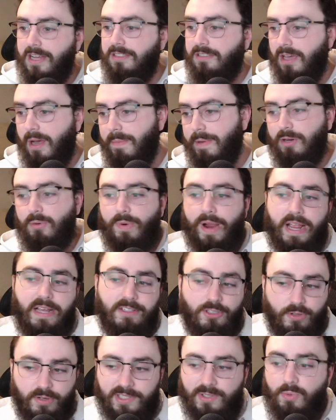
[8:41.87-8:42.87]
Dominic
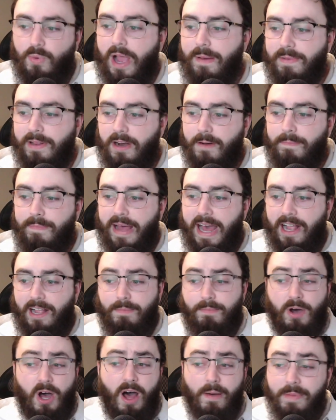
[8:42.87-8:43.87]
Reyes, Chris Weidman are
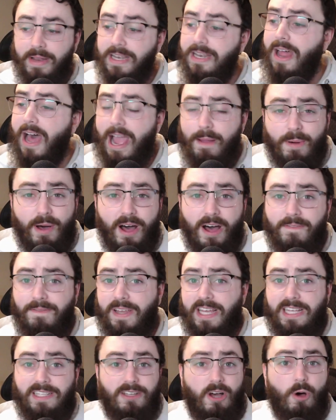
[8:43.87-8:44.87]
back. Muhammad Naimov
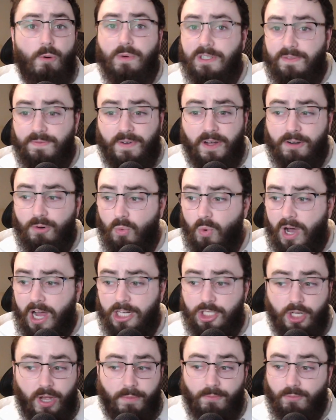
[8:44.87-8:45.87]
is always fun to
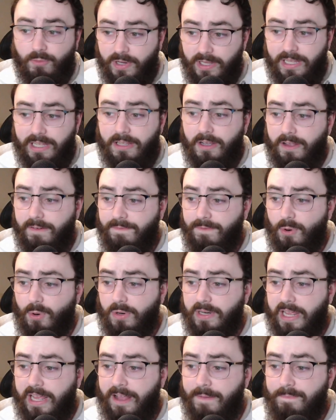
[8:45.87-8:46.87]
watch. I'm really looking
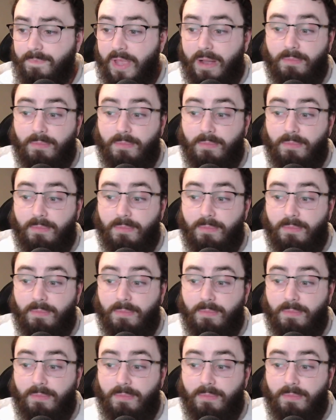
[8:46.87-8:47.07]
forward to him.